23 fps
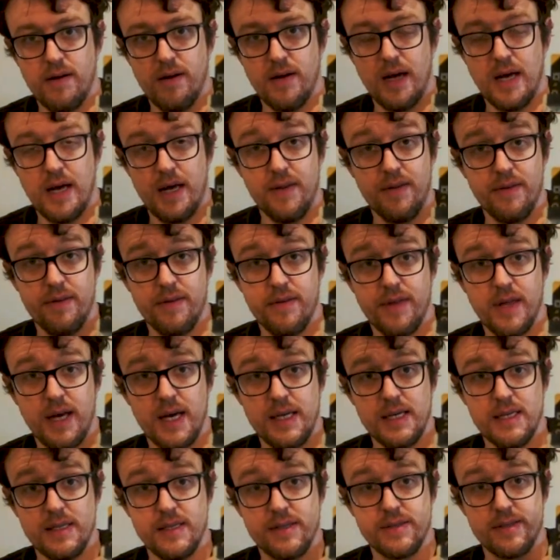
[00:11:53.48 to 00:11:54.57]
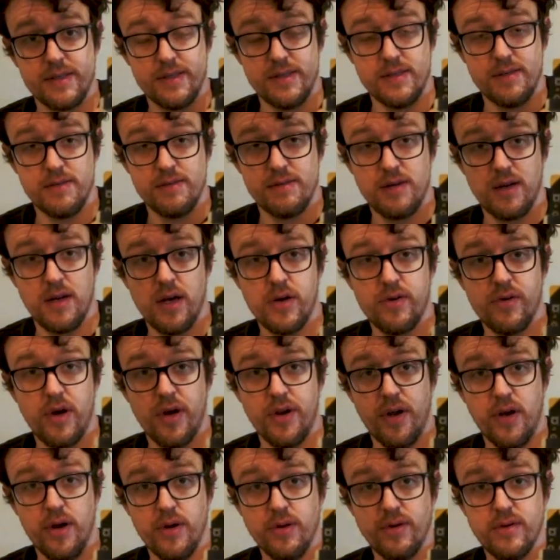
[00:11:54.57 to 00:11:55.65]
and that is a LoRa
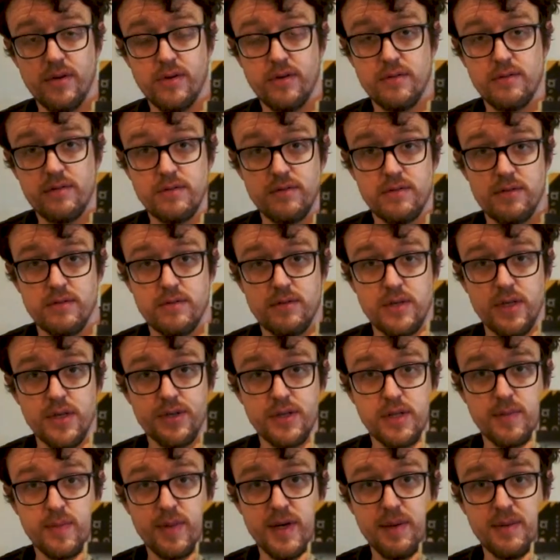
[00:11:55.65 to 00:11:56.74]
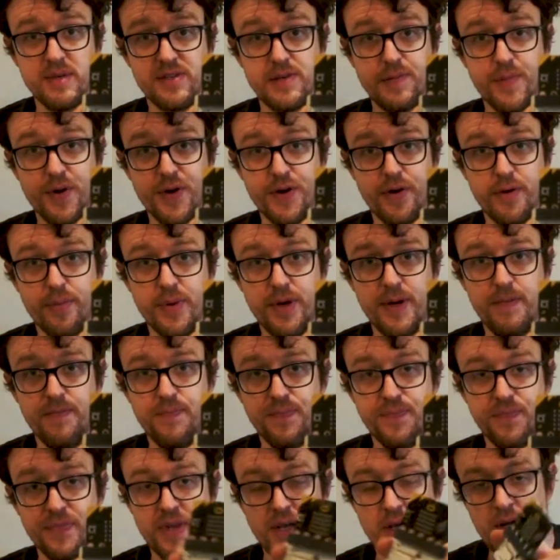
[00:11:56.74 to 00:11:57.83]
node using the BBC MicroBit.
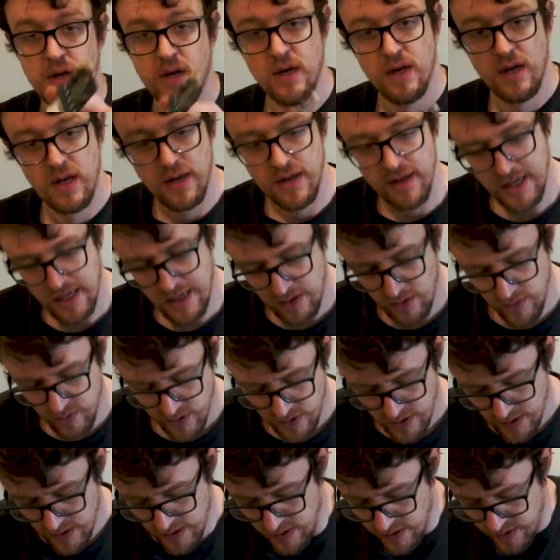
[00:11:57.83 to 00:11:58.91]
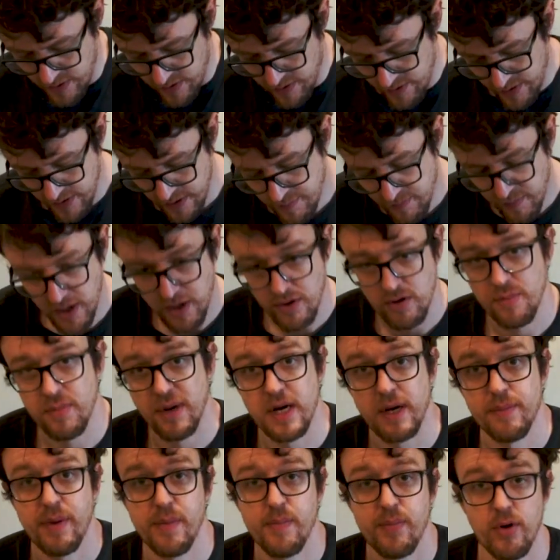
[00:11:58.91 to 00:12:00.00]
Now, the MicroBit
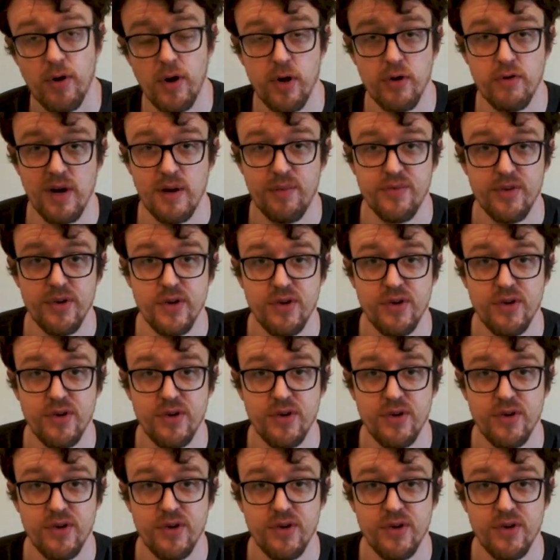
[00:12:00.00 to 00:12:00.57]
can be programmed